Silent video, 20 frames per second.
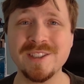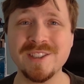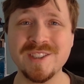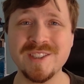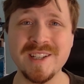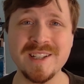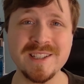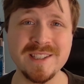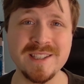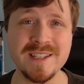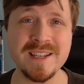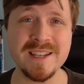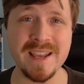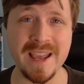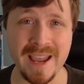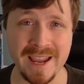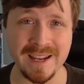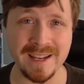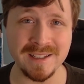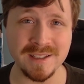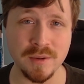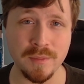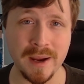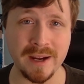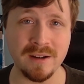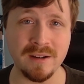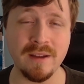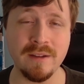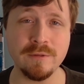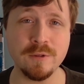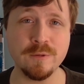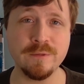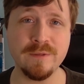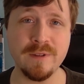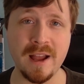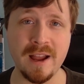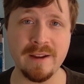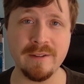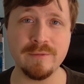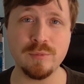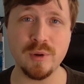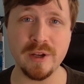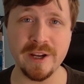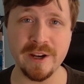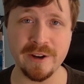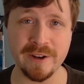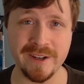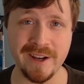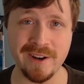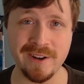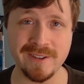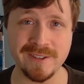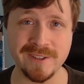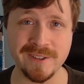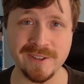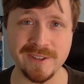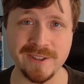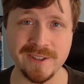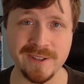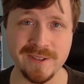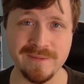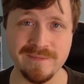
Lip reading: 68 to my level 5 player characters.